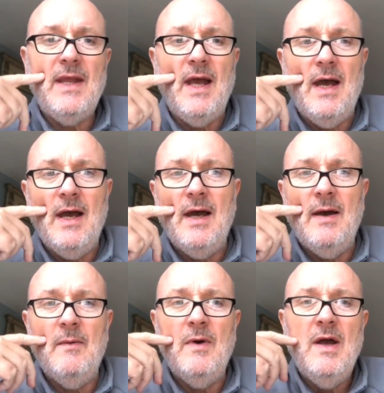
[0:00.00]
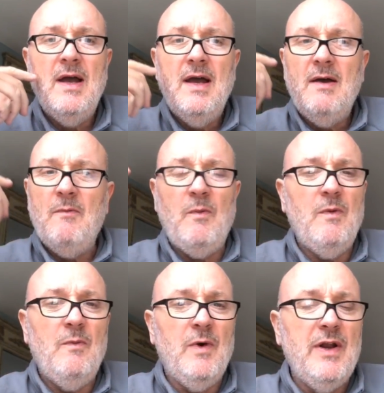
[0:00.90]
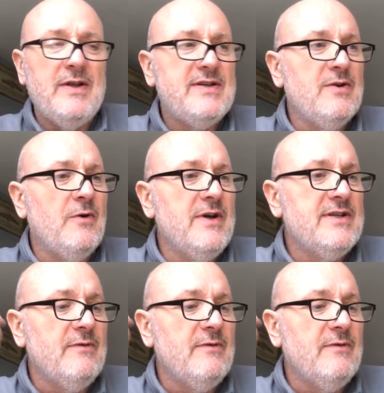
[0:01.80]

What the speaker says: One of the stories